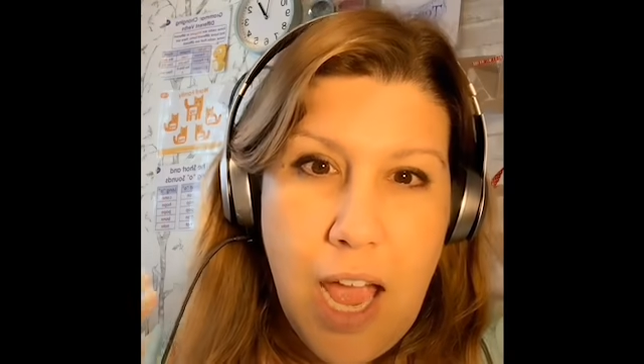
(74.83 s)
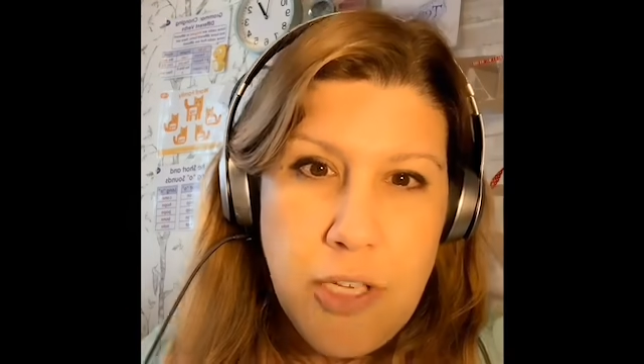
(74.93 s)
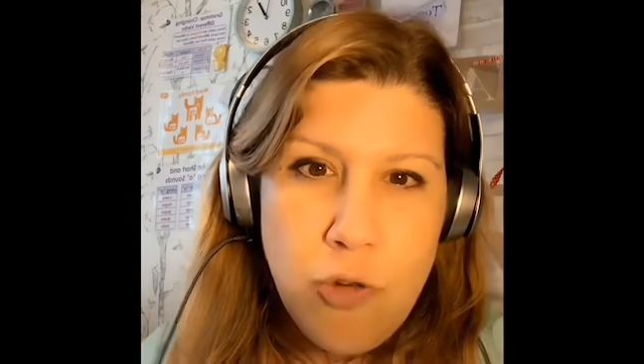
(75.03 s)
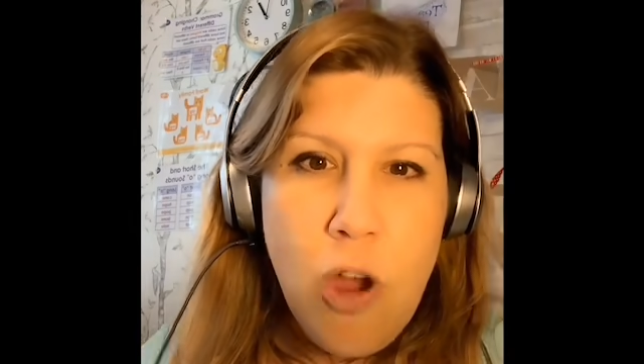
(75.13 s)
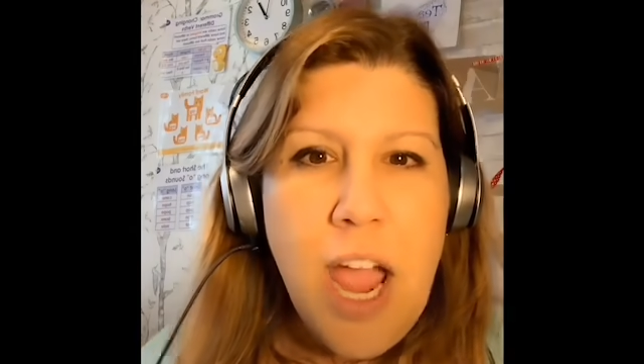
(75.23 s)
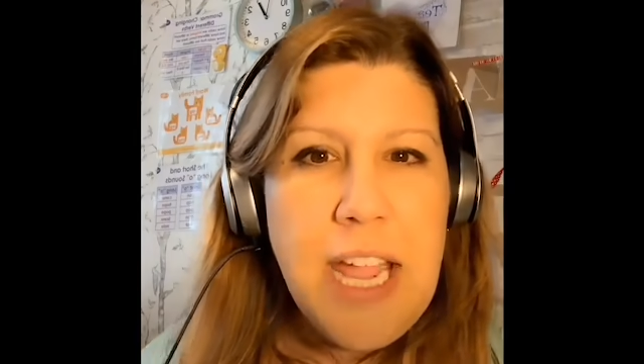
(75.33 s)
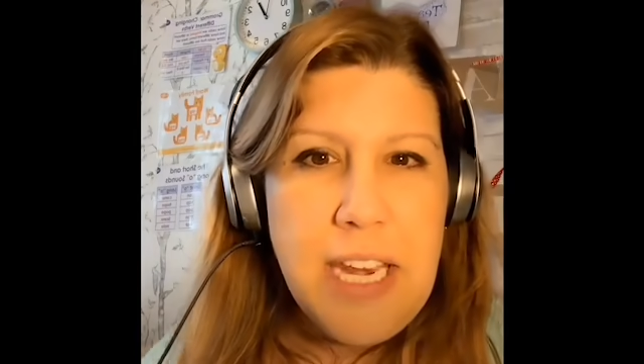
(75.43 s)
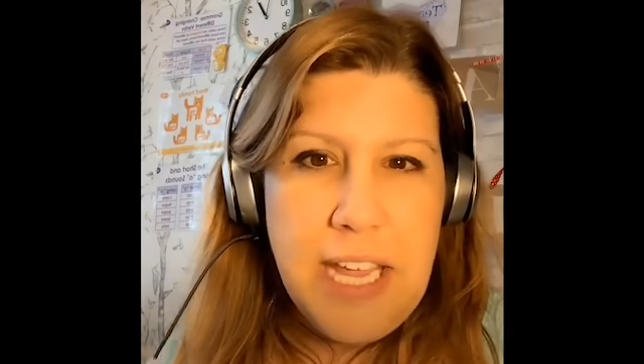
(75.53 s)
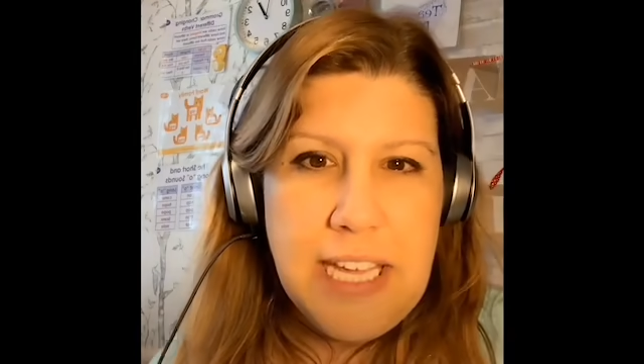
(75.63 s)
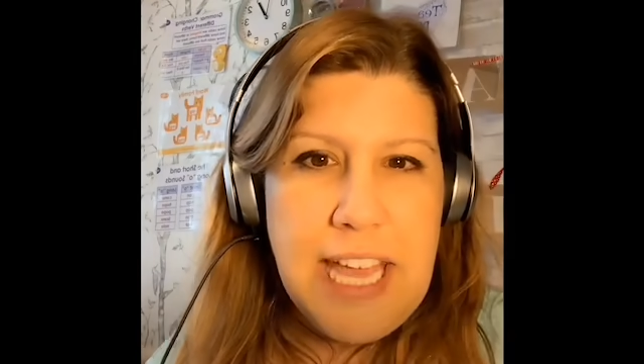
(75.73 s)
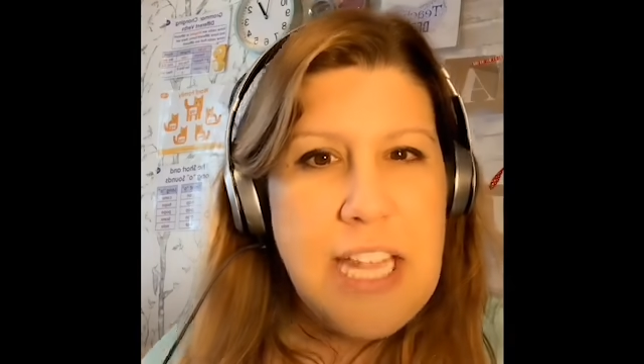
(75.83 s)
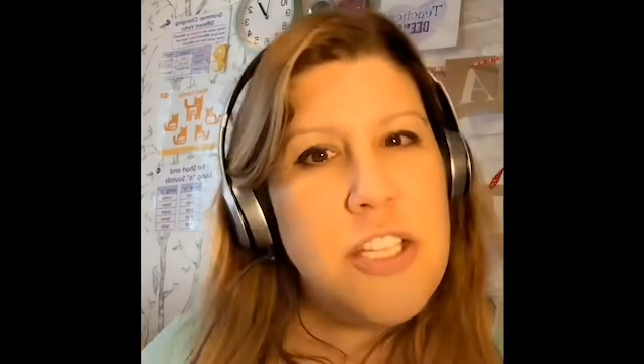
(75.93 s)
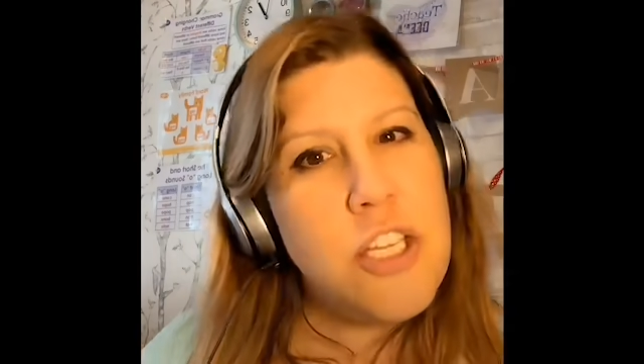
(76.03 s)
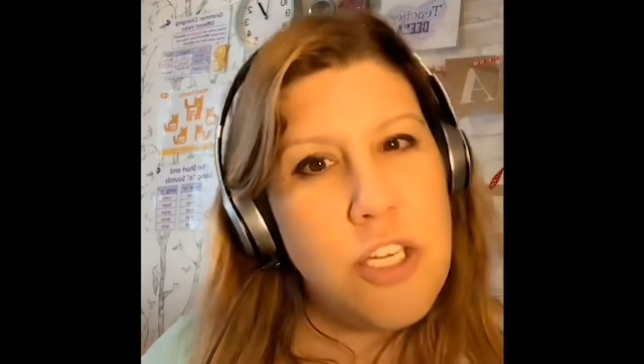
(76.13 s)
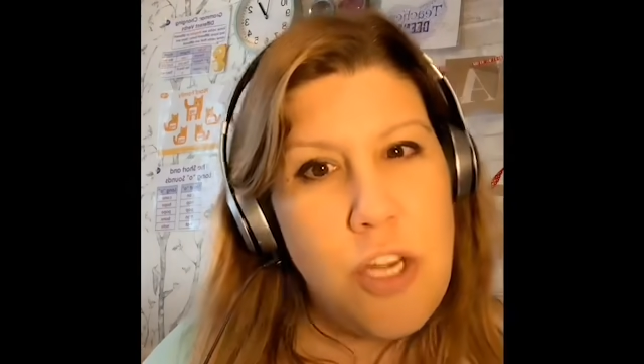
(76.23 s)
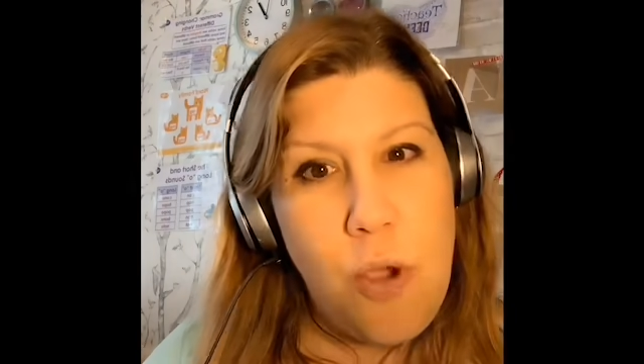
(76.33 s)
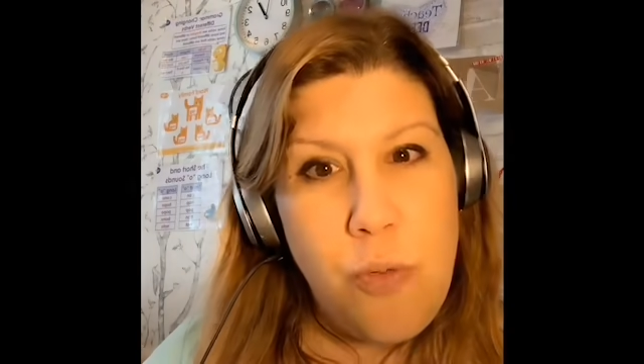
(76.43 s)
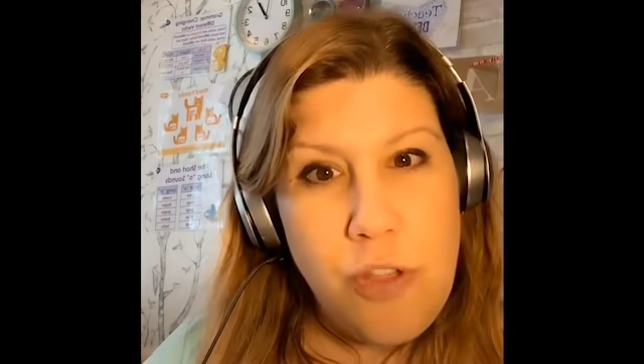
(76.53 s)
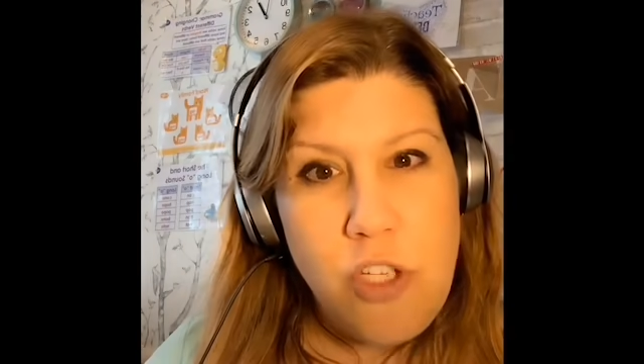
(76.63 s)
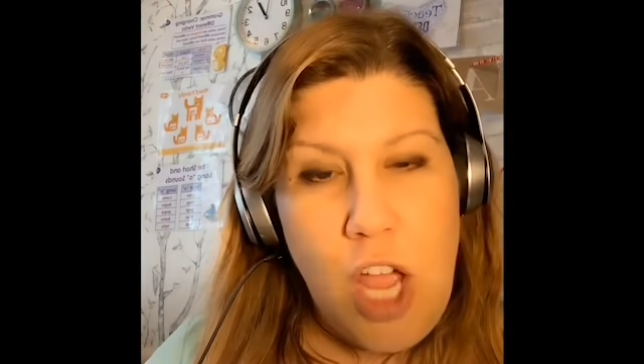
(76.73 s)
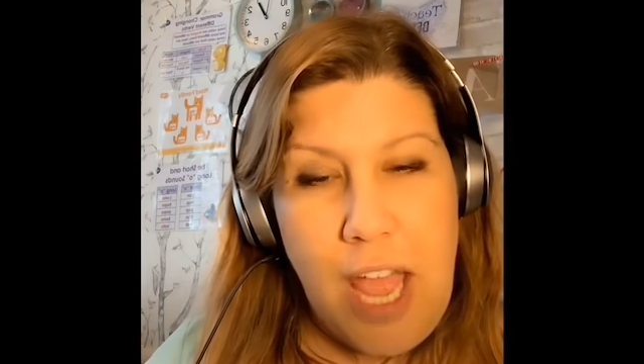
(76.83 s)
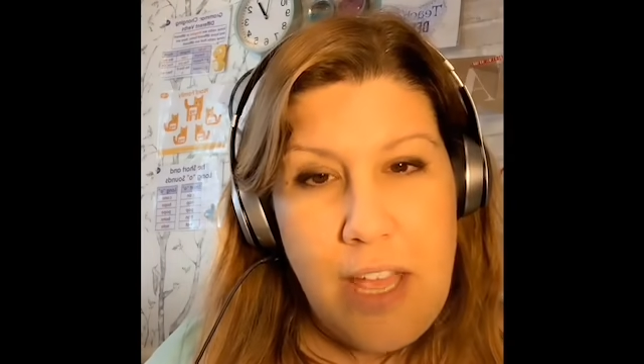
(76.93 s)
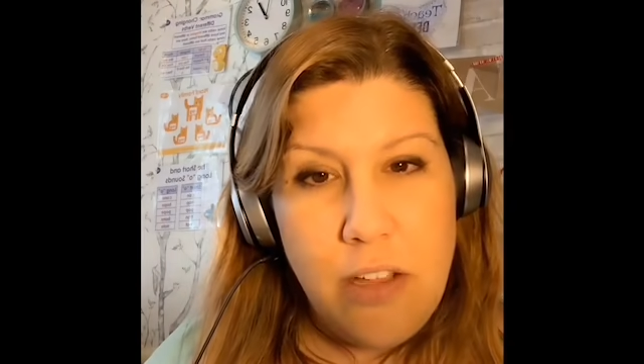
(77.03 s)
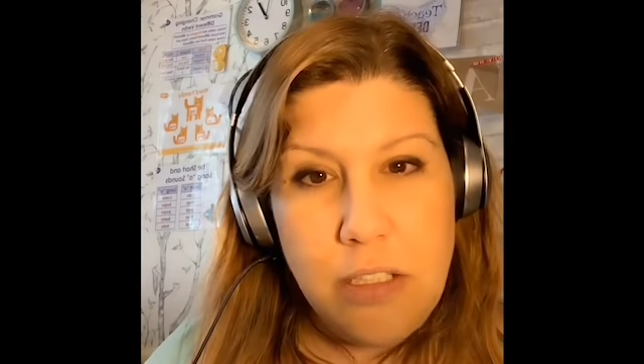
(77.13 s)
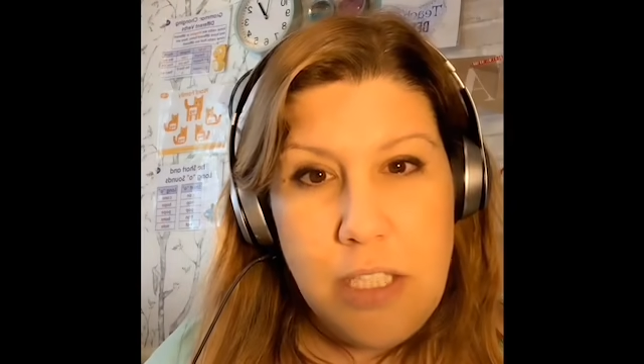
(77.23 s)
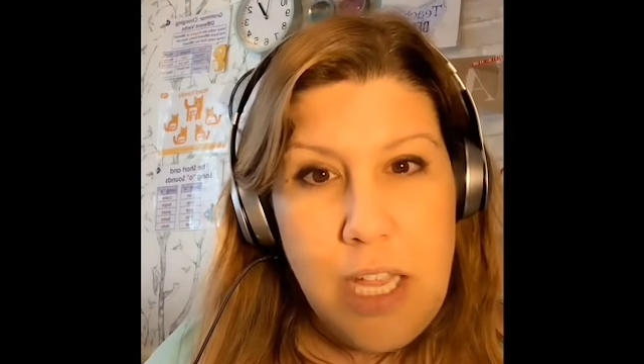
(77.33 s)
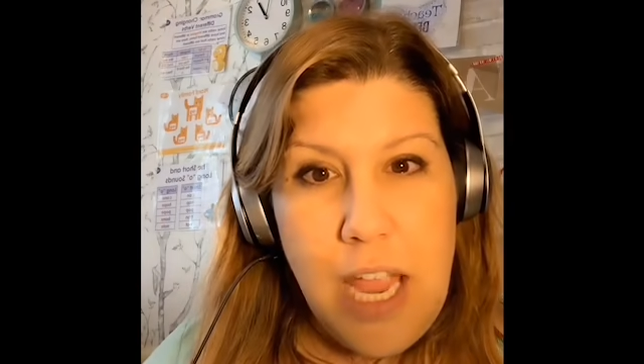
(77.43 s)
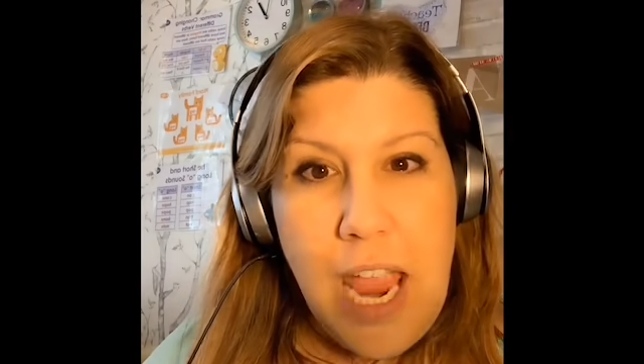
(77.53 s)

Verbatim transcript: I try to get to know the child